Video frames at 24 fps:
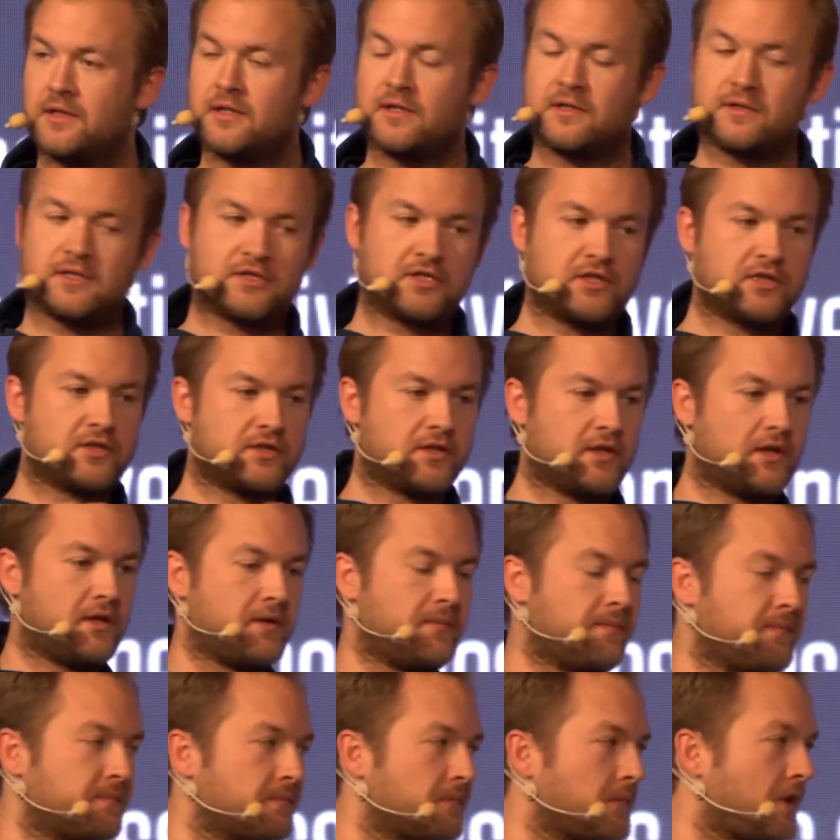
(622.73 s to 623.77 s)
This is
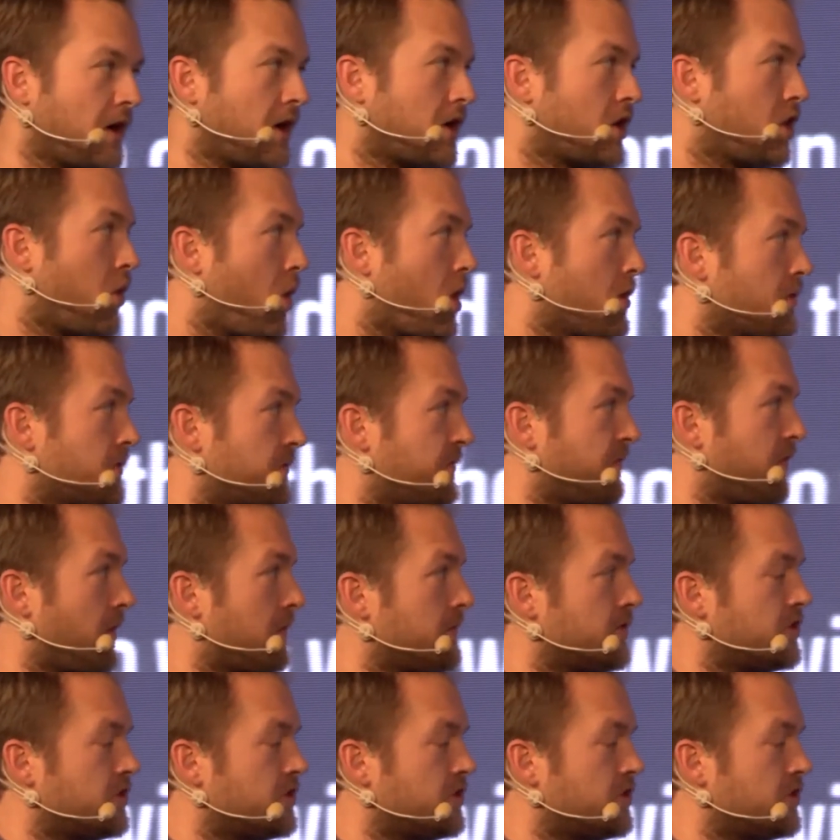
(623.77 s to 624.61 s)
a quote from